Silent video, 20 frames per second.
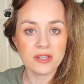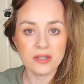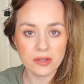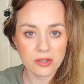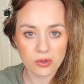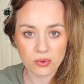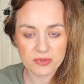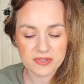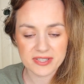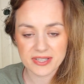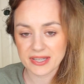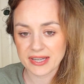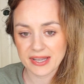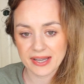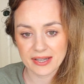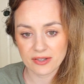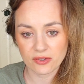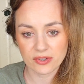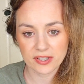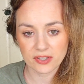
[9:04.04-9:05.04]
low
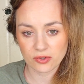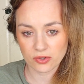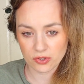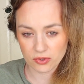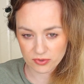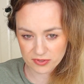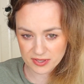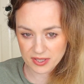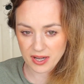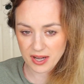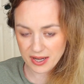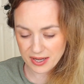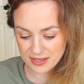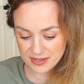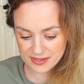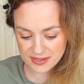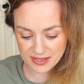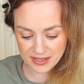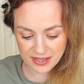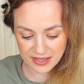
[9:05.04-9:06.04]
setting. I don't need to use the high
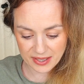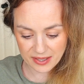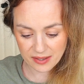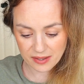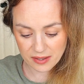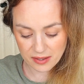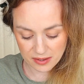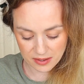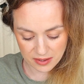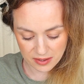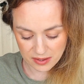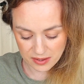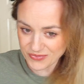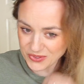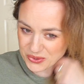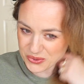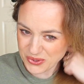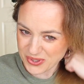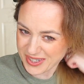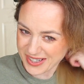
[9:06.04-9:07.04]
setting.
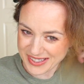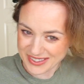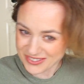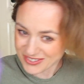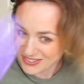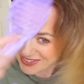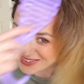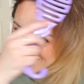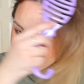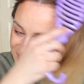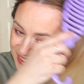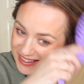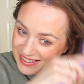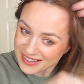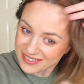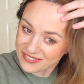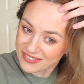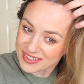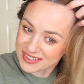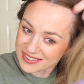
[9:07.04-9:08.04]
Ooh, I don't
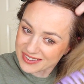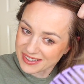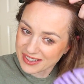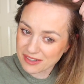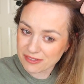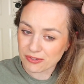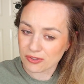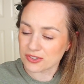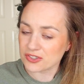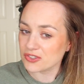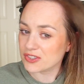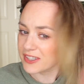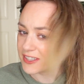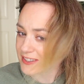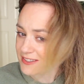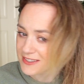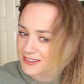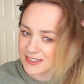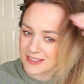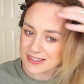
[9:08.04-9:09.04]
like when the hair falls. So you
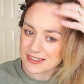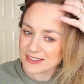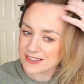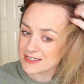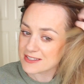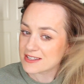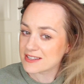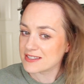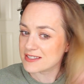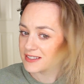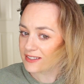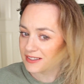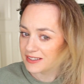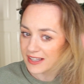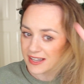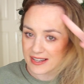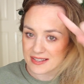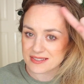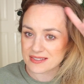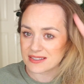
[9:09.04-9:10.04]
can see that this still
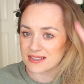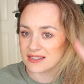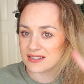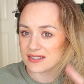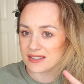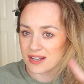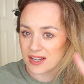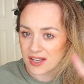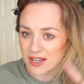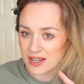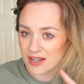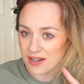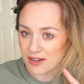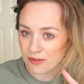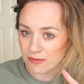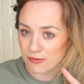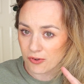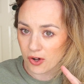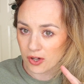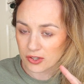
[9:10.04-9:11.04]
has the
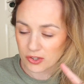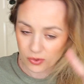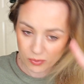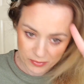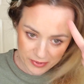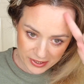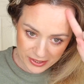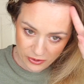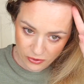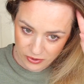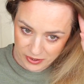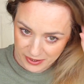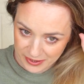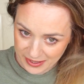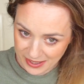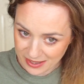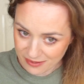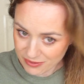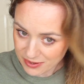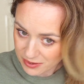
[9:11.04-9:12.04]
volume that I already
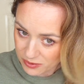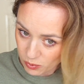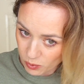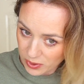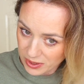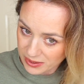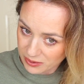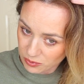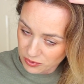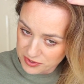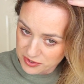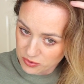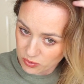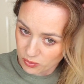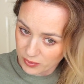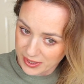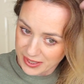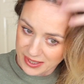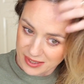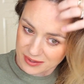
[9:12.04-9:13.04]
gave it while it was
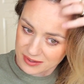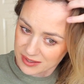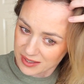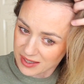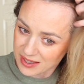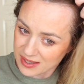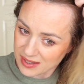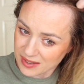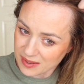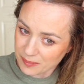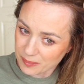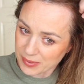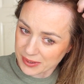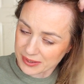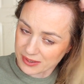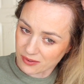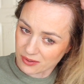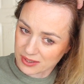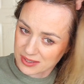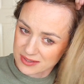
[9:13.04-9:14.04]
wet. But
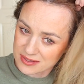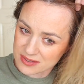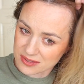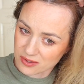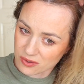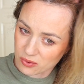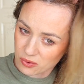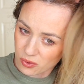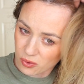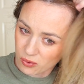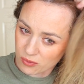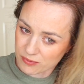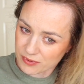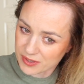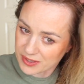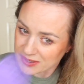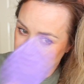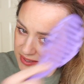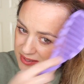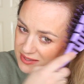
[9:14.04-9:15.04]
now let's go
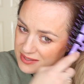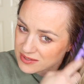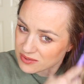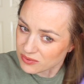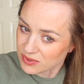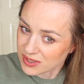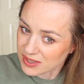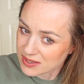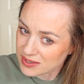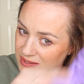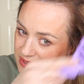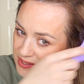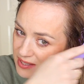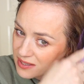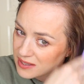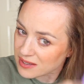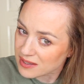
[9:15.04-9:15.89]
over this once.